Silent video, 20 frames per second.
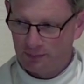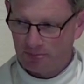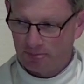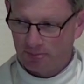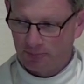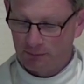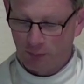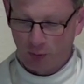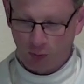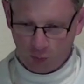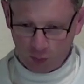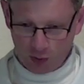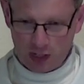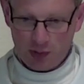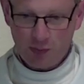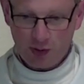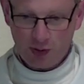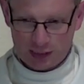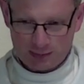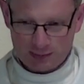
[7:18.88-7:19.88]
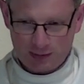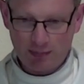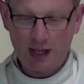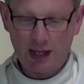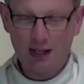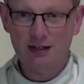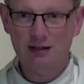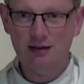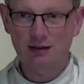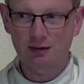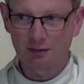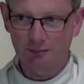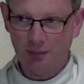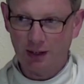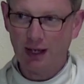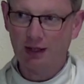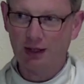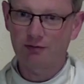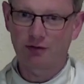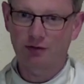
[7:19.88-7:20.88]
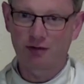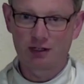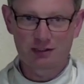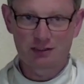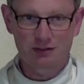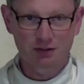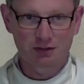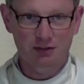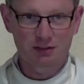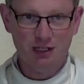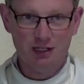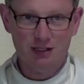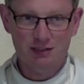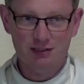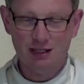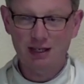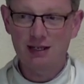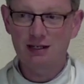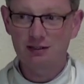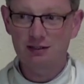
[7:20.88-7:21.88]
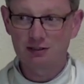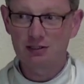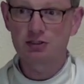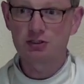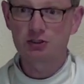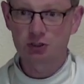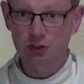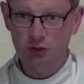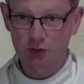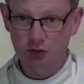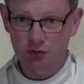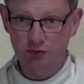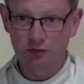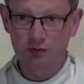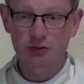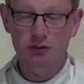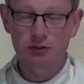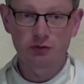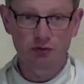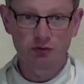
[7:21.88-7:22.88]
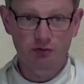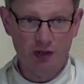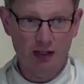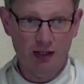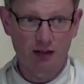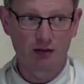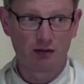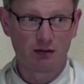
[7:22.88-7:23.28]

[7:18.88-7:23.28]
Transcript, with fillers: but we want to be patted on the back for its success, it deserves to fail.